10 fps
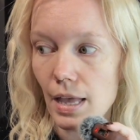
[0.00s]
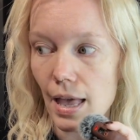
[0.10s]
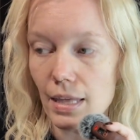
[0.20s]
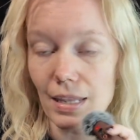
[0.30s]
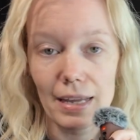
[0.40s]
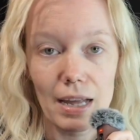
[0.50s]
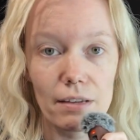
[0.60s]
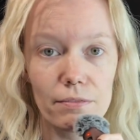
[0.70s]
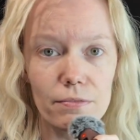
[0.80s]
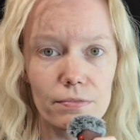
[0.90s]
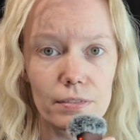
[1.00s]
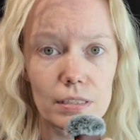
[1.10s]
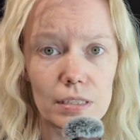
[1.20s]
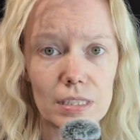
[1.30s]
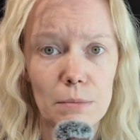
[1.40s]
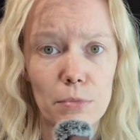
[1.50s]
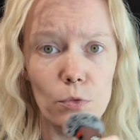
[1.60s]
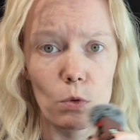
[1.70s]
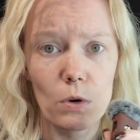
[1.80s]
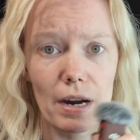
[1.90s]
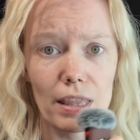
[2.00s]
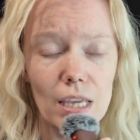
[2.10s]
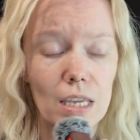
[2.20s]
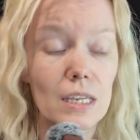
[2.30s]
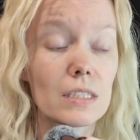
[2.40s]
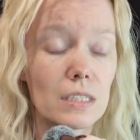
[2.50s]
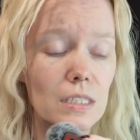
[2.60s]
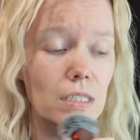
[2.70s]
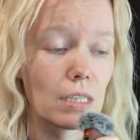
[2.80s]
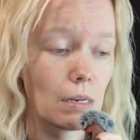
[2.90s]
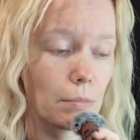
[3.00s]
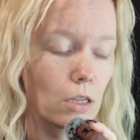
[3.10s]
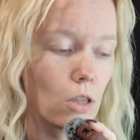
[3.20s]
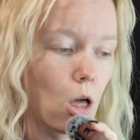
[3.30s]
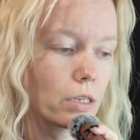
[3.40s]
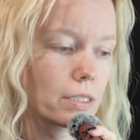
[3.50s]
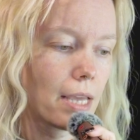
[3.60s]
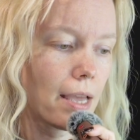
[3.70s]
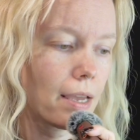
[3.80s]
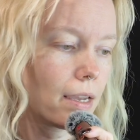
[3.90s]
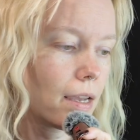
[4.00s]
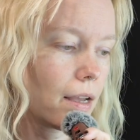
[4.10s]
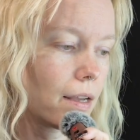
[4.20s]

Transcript: And like I've said before, I think it's going to be a long day.